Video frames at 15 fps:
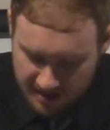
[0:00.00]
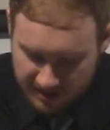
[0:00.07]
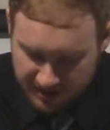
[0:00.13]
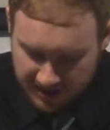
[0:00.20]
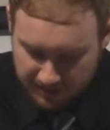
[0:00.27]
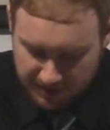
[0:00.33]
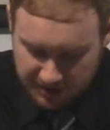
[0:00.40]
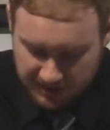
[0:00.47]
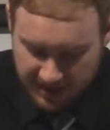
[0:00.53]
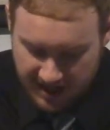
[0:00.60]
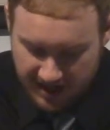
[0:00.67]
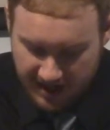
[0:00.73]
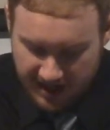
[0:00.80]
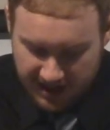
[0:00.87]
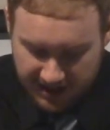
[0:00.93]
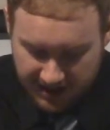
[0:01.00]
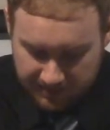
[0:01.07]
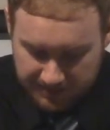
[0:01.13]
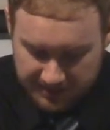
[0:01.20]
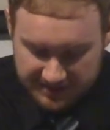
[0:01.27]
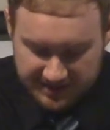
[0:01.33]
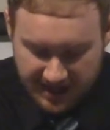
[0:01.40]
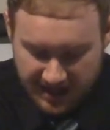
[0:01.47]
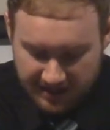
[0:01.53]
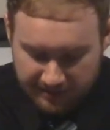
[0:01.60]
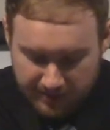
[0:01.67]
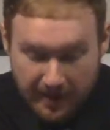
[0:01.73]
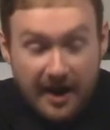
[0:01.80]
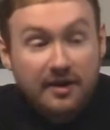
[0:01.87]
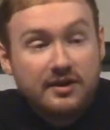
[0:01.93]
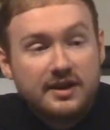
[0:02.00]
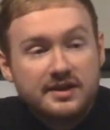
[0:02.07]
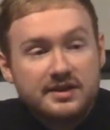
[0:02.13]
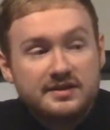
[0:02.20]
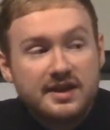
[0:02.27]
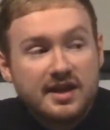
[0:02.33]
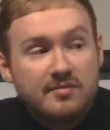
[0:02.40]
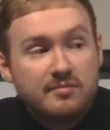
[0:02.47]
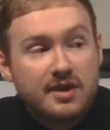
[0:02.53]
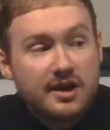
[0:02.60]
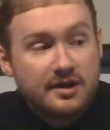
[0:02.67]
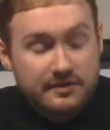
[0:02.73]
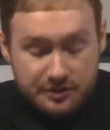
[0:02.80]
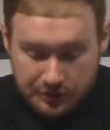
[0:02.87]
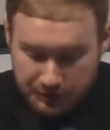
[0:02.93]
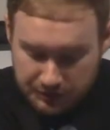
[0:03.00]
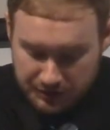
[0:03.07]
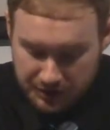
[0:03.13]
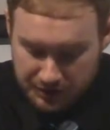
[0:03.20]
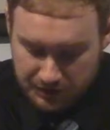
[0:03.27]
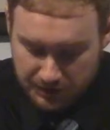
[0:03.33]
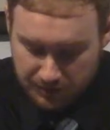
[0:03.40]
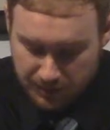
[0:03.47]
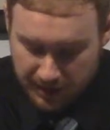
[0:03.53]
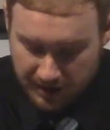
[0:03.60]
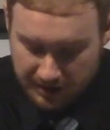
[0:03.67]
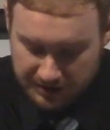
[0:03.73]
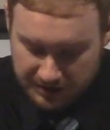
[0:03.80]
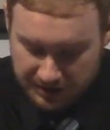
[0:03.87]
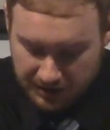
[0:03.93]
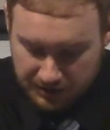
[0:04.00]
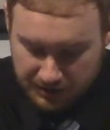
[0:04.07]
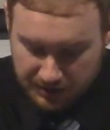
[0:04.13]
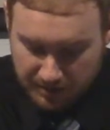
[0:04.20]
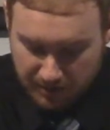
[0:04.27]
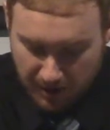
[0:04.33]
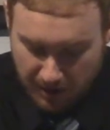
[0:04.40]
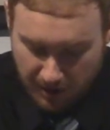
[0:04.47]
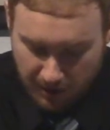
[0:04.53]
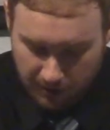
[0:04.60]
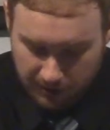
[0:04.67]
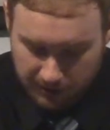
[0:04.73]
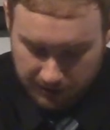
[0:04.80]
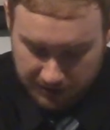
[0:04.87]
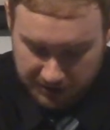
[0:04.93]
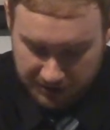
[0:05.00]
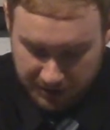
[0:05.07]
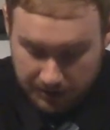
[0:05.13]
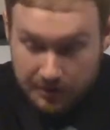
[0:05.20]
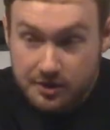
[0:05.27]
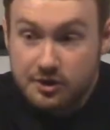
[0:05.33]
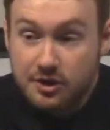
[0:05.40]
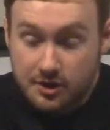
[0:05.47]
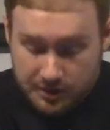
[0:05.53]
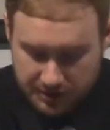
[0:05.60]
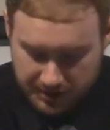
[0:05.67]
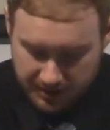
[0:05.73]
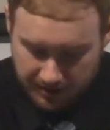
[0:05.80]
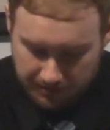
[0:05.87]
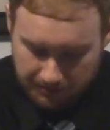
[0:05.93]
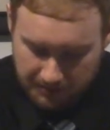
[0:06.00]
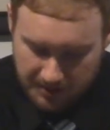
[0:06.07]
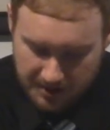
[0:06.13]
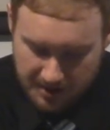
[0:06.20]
namely, you can't hike up the side of a mountain in the same pair of shoes that you would wear to go to the mall or to go to church in.